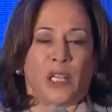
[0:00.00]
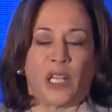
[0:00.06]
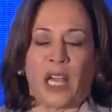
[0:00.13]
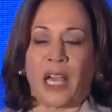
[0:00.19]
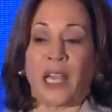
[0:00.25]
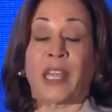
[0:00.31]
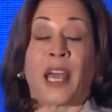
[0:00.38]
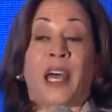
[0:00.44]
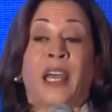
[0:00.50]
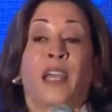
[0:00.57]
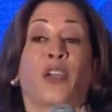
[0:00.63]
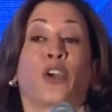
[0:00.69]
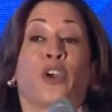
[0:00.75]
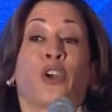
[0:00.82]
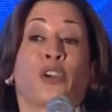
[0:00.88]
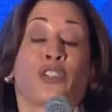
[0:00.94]
I, I,
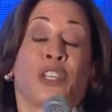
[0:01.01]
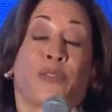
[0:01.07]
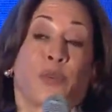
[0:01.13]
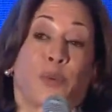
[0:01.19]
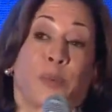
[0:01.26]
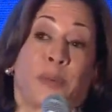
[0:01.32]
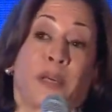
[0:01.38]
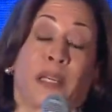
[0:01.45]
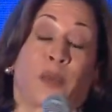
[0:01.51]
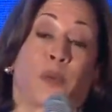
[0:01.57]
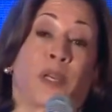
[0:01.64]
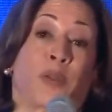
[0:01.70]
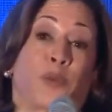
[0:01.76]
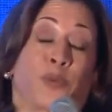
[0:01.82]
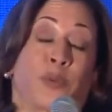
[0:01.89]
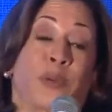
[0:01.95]
encourage everyone, by the way,
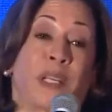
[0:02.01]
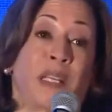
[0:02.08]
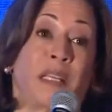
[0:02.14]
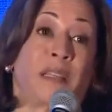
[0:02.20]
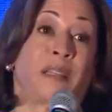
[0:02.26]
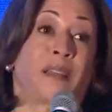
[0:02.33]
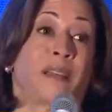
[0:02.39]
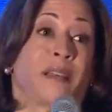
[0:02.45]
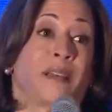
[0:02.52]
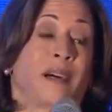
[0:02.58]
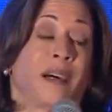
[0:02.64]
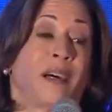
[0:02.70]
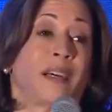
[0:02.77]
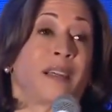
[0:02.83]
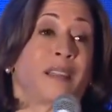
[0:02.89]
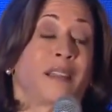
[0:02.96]
to read uh,
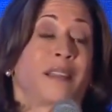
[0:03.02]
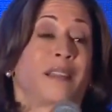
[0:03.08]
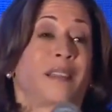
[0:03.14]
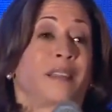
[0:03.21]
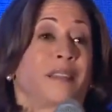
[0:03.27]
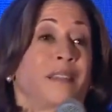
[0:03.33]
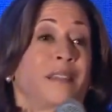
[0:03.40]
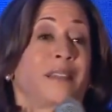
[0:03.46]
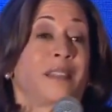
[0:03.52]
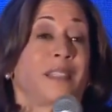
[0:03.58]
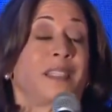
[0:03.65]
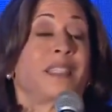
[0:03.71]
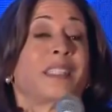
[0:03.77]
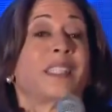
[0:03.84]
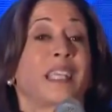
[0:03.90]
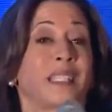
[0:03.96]
the, the
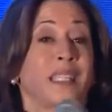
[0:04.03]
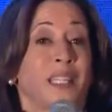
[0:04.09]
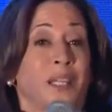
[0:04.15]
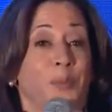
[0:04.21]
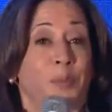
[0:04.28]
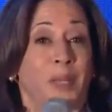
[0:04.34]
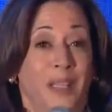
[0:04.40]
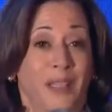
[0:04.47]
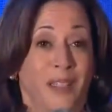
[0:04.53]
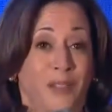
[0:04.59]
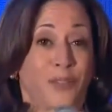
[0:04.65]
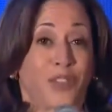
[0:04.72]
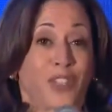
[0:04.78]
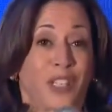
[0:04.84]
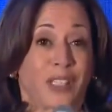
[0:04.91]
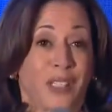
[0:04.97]
dissenting opinion
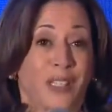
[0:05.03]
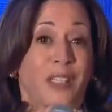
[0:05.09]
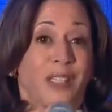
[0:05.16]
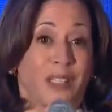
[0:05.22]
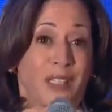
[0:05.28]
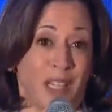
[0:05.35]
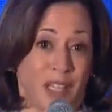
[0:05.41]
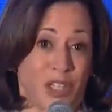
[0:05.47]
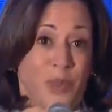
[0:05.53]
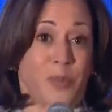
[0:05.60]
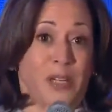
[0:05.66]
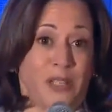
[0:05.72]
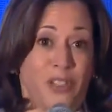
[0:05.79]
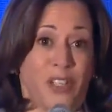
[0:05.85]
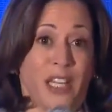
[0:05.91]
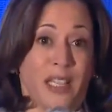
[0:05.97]
of Justice Ketanji
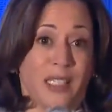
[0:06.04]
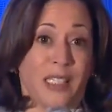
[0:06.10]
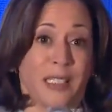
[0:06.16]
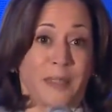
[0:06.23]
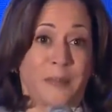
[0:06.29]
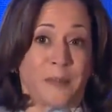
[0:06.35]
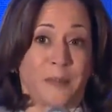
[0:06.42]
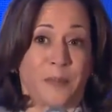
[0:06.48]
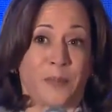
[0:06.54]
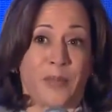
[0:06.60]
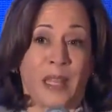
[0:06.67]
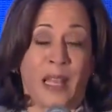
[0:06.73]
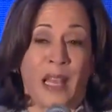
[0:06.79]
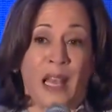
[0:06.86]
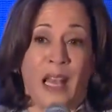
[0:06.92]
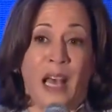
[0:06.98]
Brown Jackson. Mm
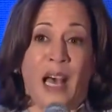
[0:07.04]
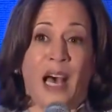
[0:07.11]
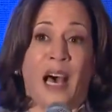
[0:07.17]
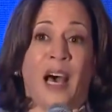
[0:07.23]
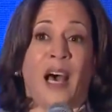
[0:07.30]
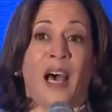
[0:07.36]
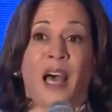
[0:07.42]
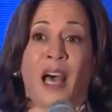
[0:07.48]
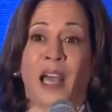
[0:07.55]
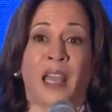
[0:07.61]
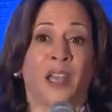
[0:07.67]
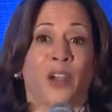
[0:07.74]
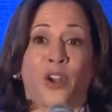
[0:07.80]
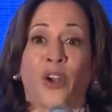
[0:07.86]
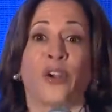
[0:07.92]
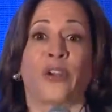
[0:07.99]
-hmm. I, I
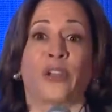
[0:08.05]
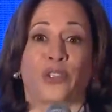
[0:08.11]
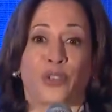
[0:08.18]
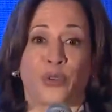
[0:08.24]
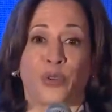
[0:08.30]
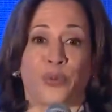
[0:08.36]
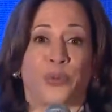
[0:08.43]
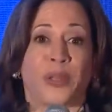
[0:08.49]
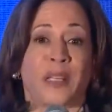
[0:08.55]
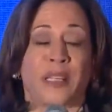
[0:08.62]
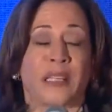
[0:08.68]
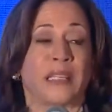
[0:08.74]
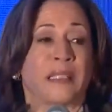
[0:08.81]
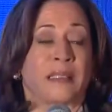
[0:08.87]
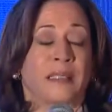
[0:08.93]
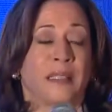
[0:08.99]
encourage you to read
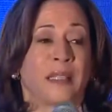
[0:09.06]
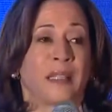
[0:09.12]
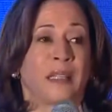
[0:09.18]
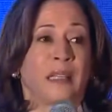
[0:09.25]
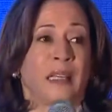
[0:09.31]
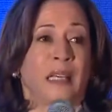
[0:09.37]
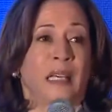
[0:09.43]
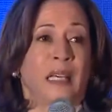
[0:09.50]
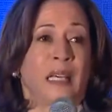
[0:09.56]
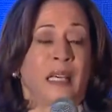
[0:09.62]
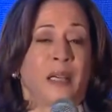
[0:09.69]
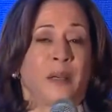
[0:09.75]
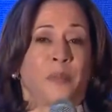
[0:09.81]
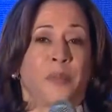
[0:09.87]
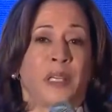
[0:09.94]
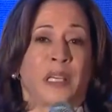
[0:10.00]
it
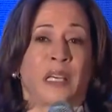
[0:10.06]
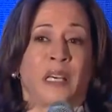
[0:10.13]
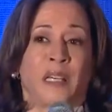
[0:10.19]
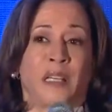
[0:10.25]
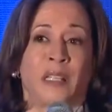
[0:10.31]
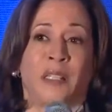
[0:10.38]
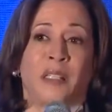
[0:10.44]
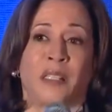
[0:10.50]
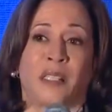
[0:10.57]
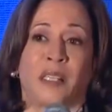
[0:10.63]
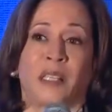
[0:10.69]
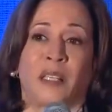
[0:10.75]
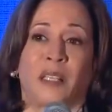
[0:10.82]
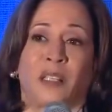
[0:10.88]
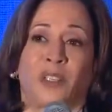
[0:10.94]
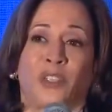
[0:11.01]
because
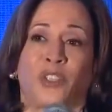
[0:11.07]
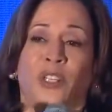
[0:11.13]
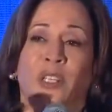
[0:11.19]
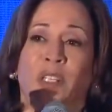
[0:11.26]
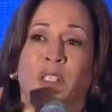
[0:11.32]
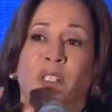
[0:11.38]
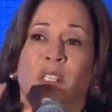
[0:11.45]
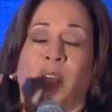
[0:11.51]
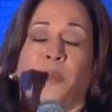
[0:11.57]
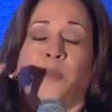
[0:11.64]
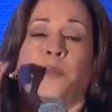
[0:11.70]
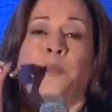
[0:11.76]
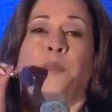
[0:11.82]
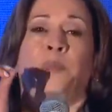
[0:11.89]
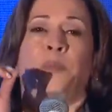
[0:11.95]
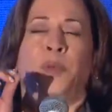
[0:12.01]
she is a
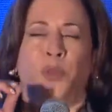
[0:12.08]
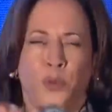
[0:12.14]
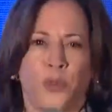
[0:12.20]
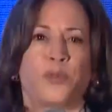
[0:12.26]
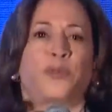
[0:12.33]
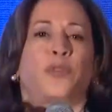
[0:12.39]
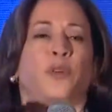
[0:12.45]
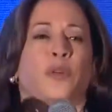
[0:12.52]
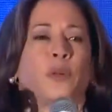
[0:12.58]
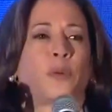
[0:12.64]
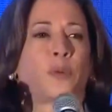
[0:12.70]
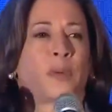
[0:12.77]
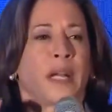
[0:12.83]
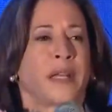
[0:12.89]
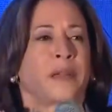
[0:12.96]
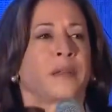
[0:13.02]
beautiful
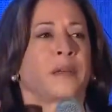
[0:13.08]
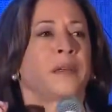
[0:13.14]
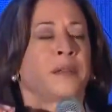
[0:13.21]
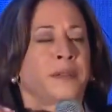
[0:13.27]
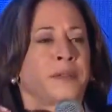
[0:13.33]
writer